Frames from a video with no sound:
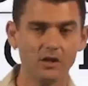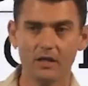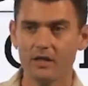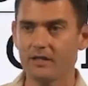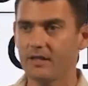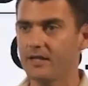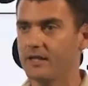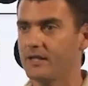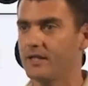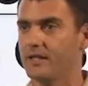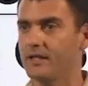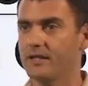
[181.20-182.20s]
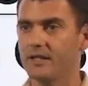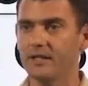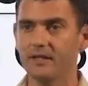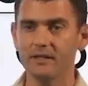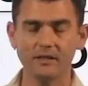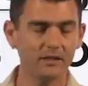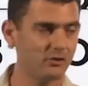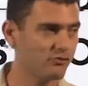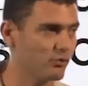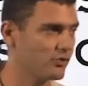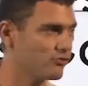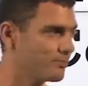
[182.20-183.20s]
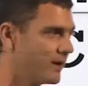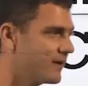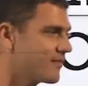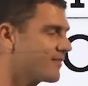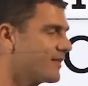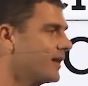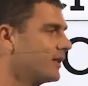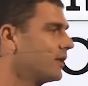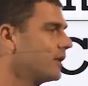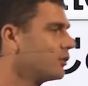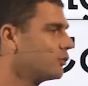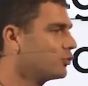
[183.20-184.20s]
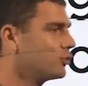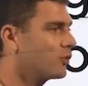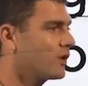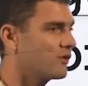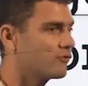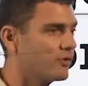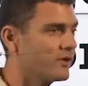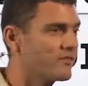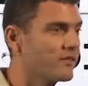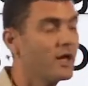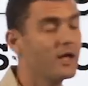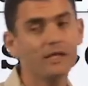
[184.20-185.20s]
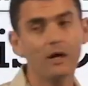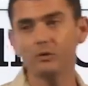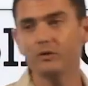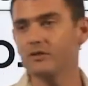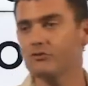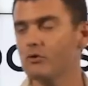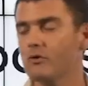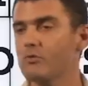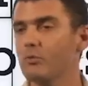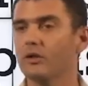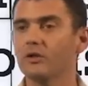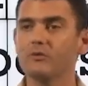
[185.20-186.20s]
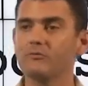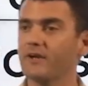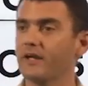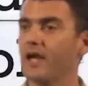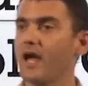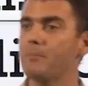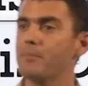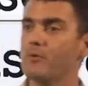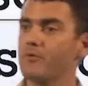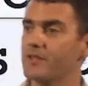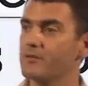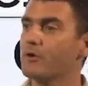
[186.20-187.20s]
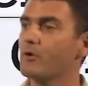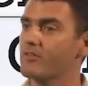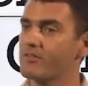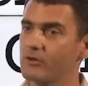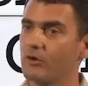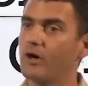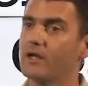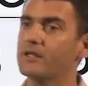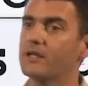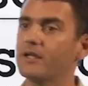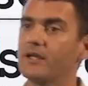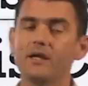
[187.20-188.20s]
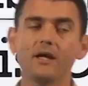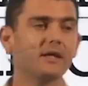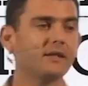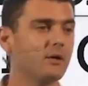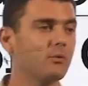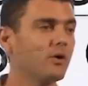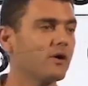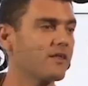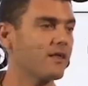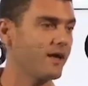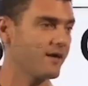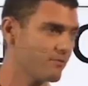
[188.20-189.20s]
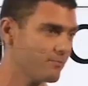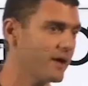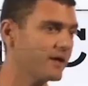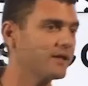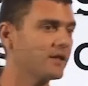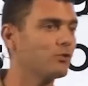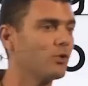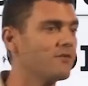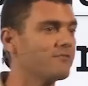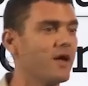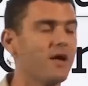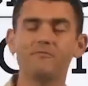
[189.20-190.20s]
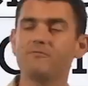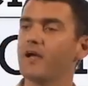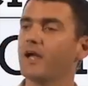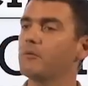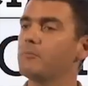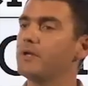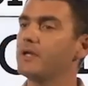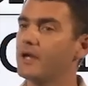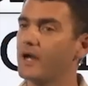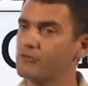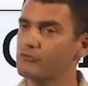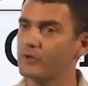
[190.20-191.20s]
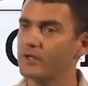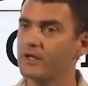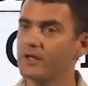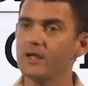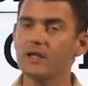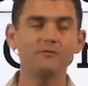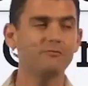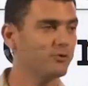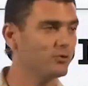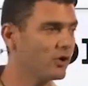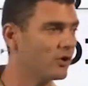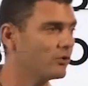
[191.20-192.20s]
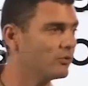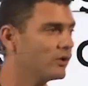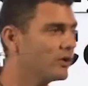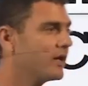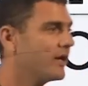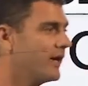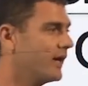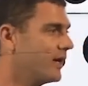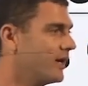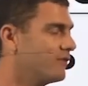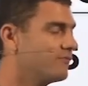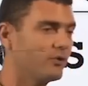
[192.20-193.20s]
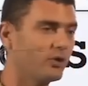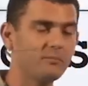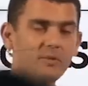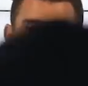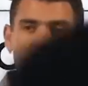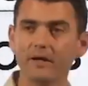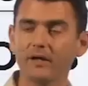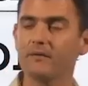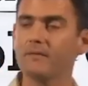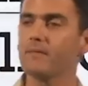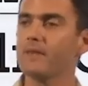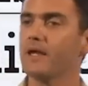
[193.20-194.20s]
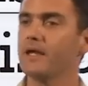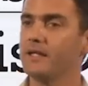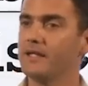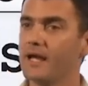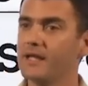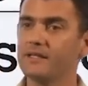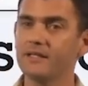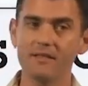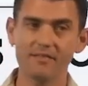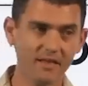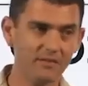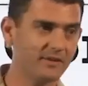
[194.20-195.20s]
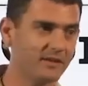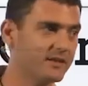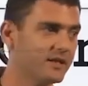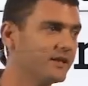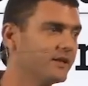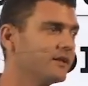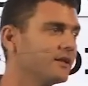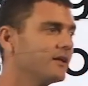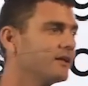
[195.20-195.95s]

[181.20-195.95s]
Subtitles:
the Jewish Palestine to two countries. Now, the Jews were not very happy with it because theoretically, they were expected to have a very big country. If you know, if you remember, in 1917,